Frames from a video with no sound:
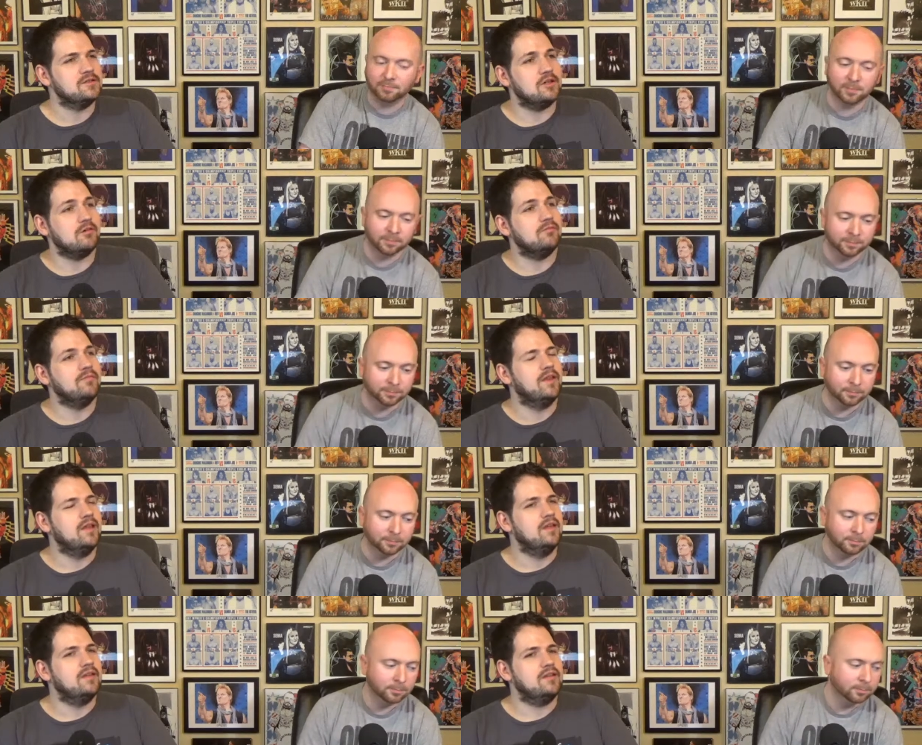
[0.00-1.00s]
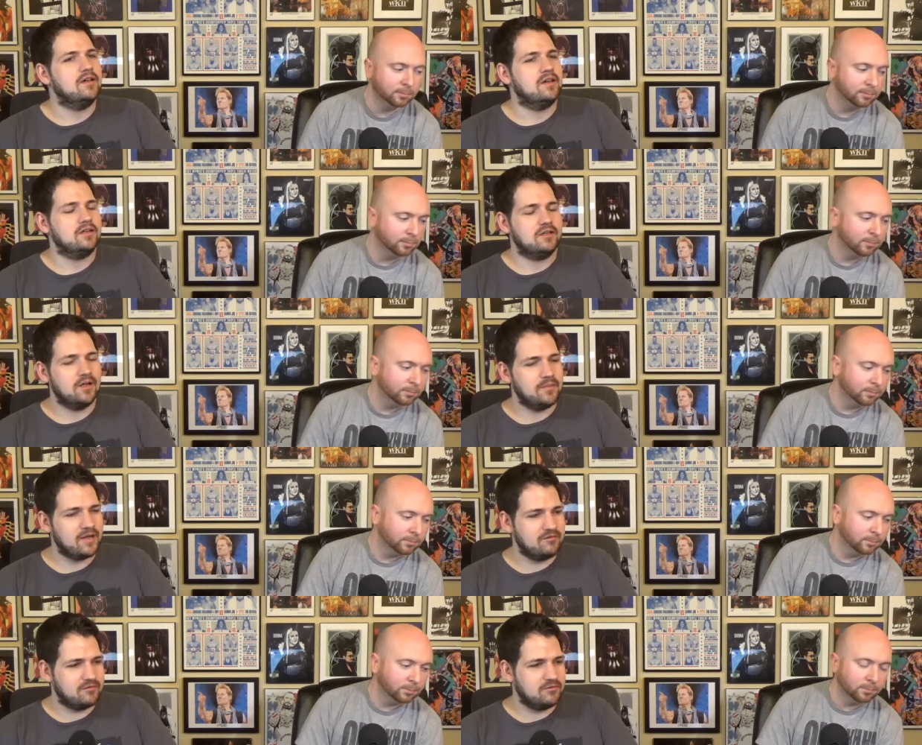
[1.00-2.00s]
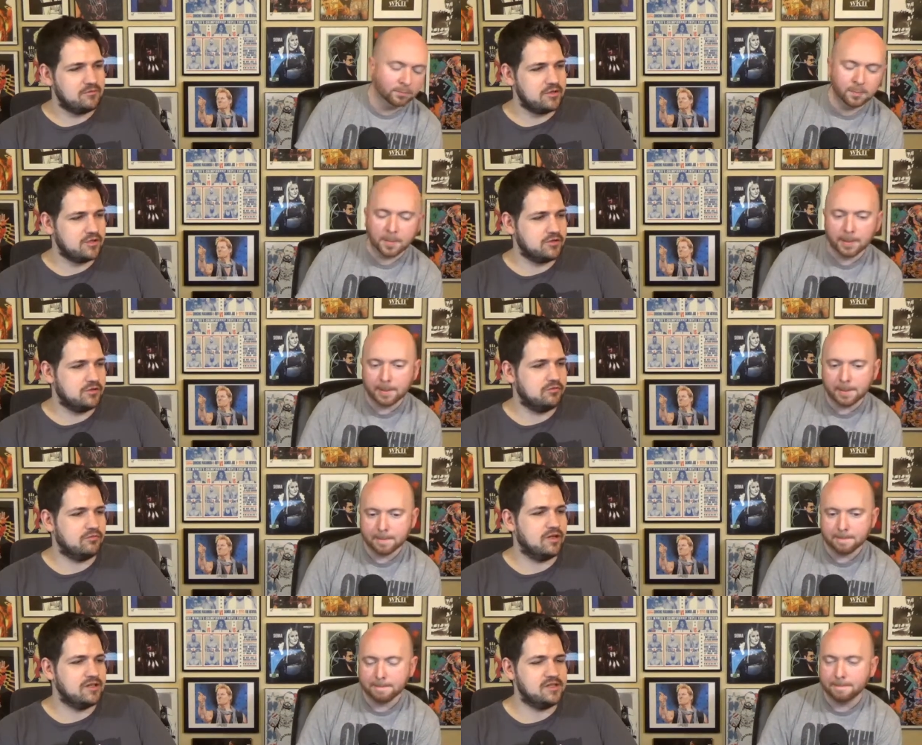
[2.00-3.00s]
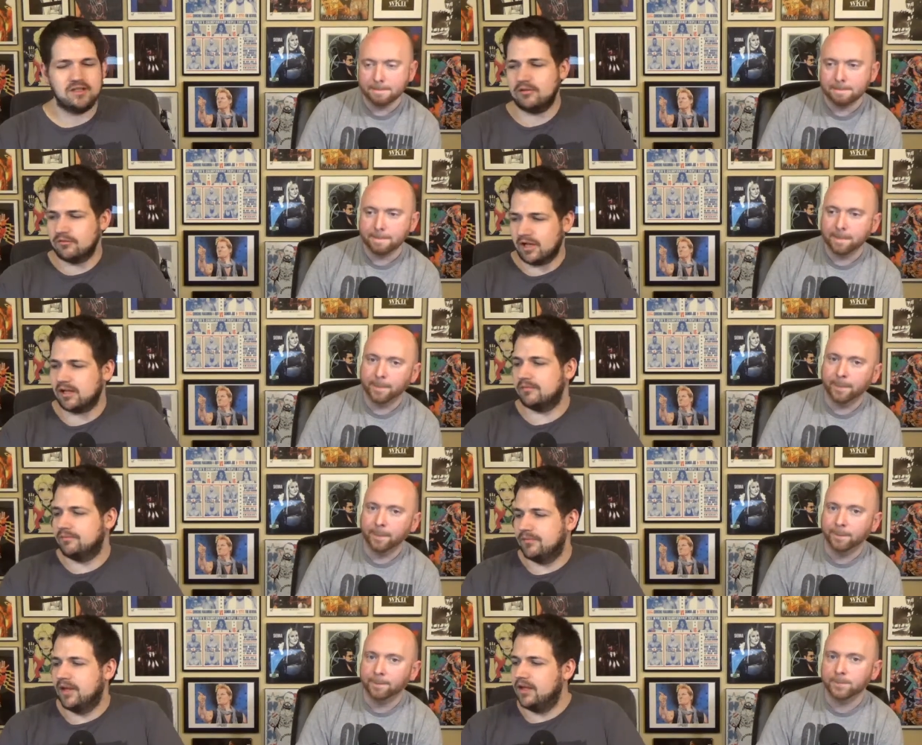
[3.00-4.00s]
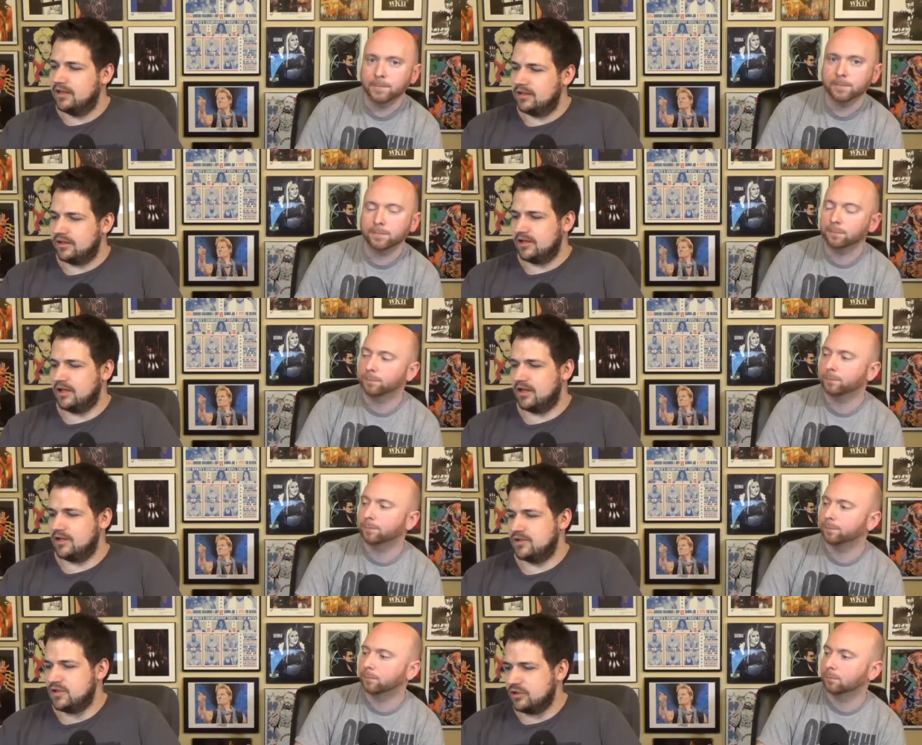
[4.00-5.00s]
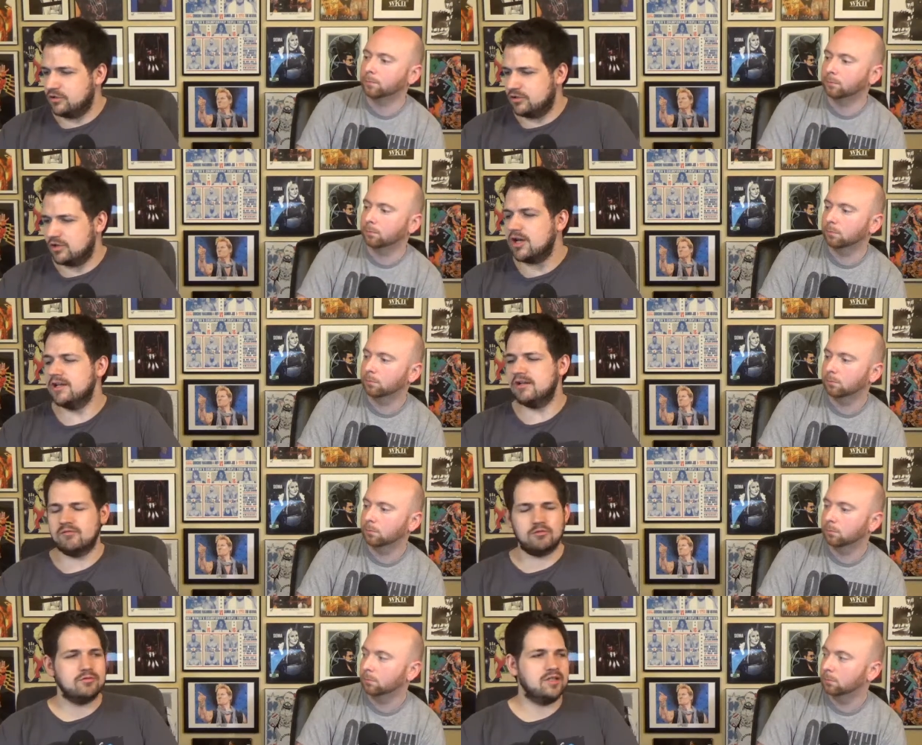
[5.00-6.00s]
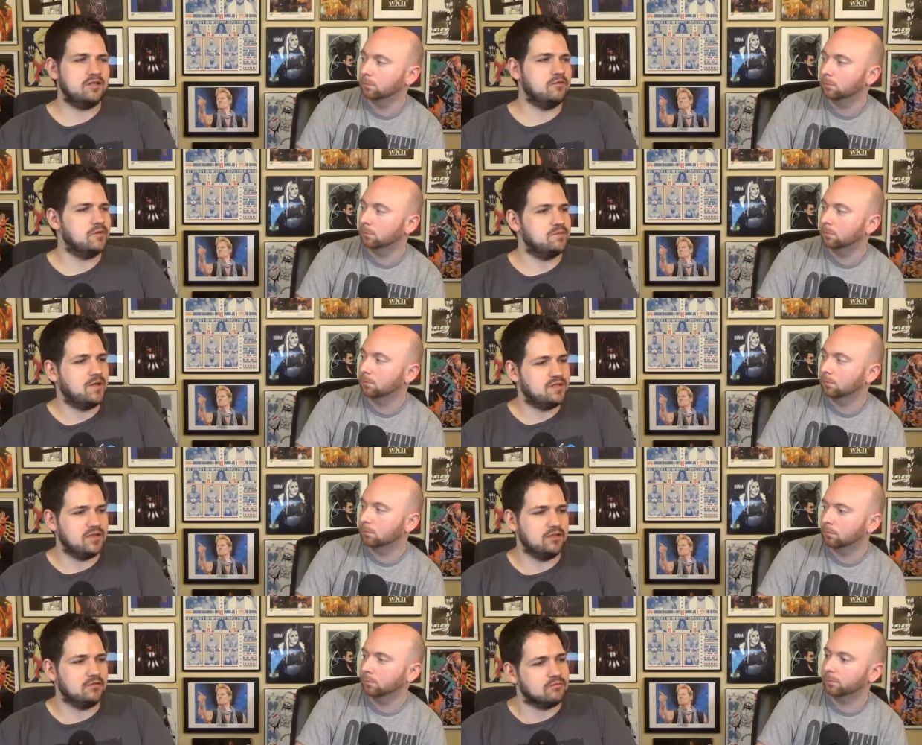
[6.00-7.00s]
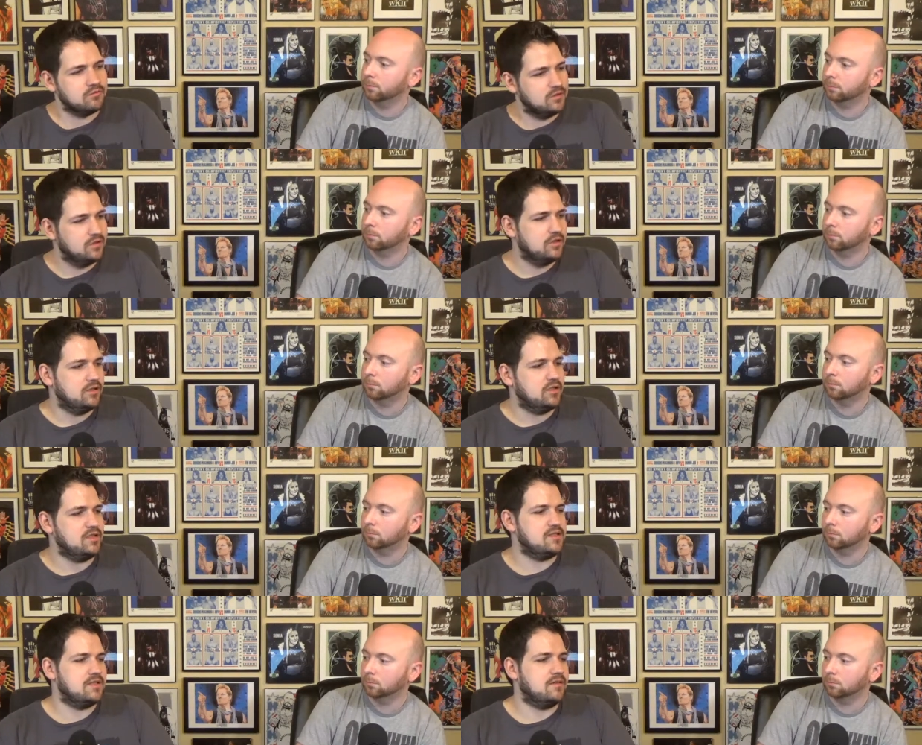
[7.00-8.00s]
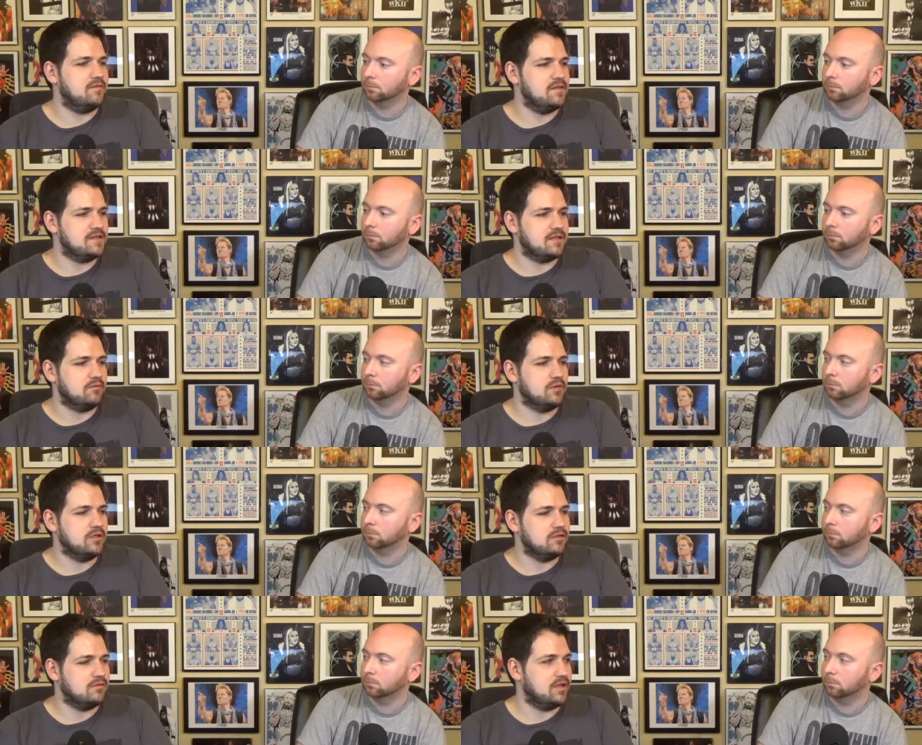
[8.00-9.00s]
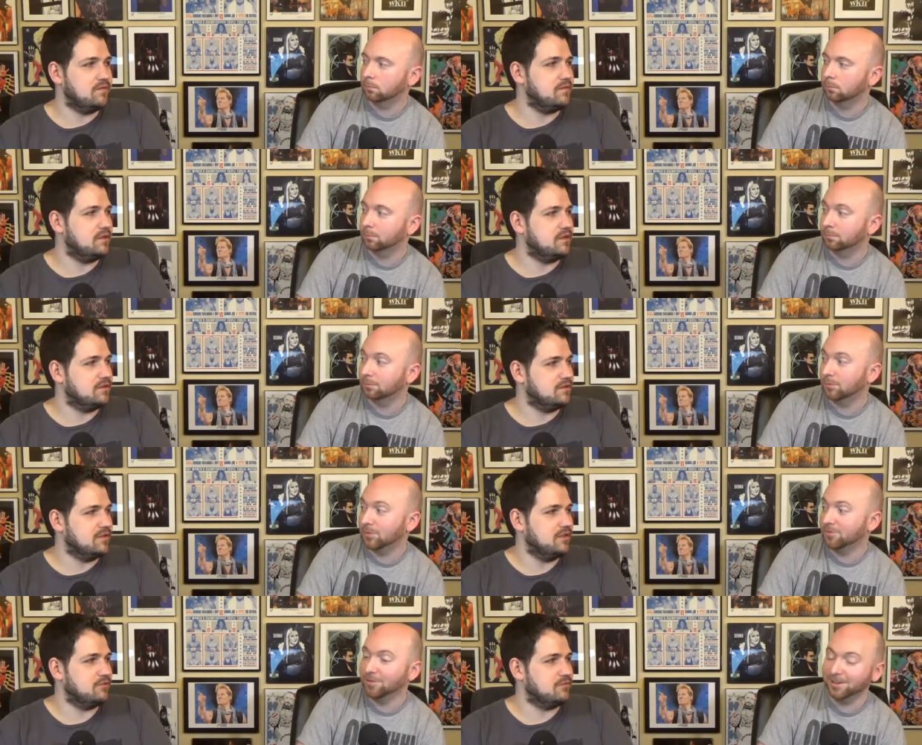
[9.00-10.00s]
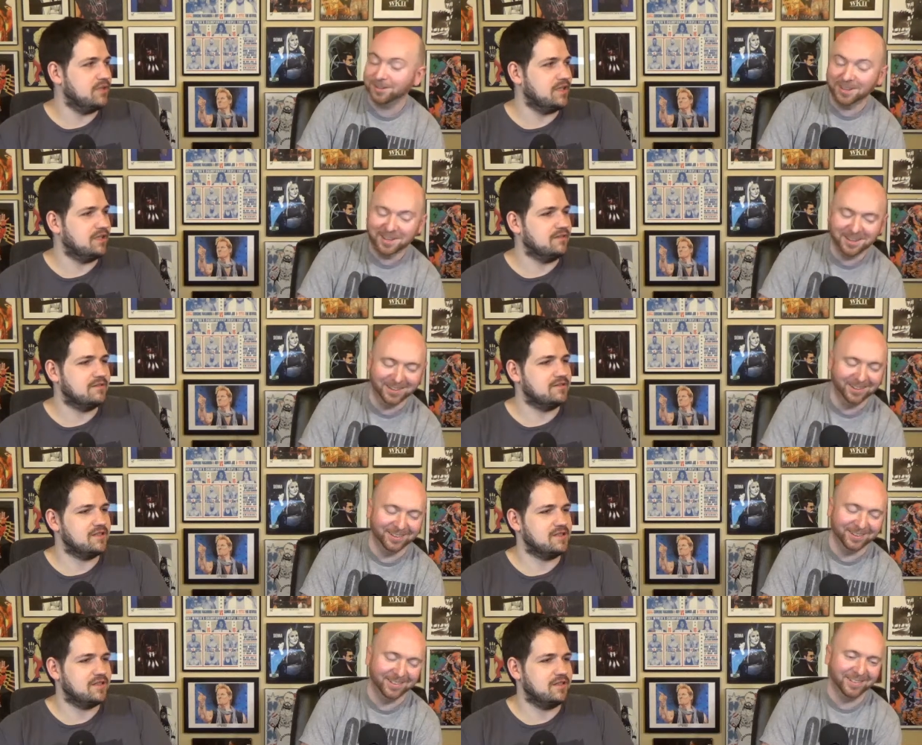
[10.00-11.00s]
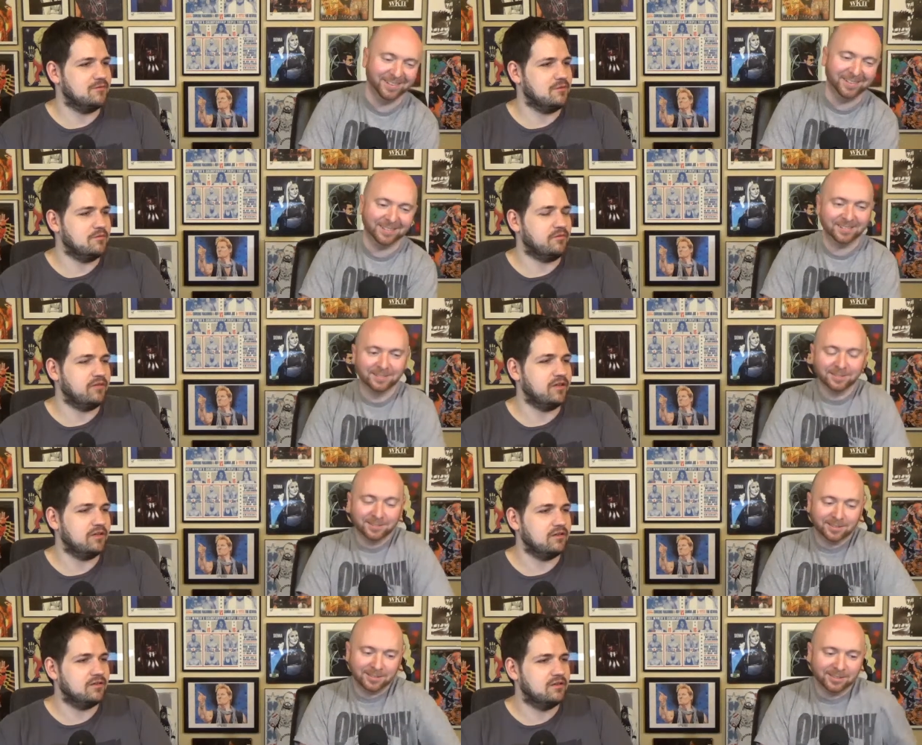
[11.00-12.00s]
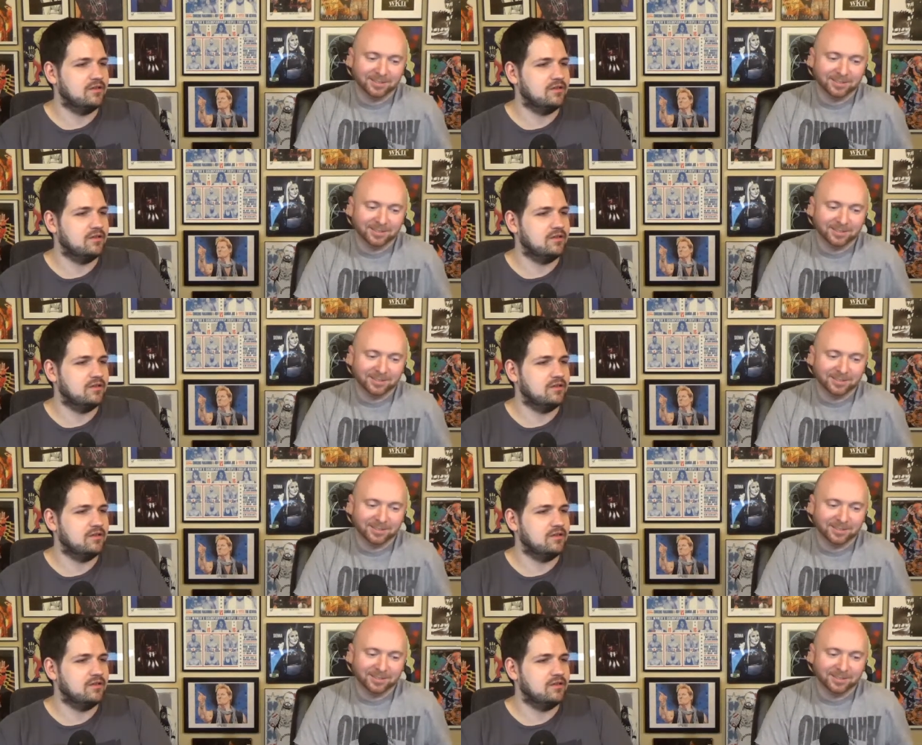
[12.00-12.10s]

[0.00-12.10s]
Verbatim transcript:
Speaker 1: So, uh, come back from commercial. Ronda's in the ring. Uh, she goes, "I never relinquished my title," and Stephanie's like, "Well, you left it in the ring, so that's kind of what we figured."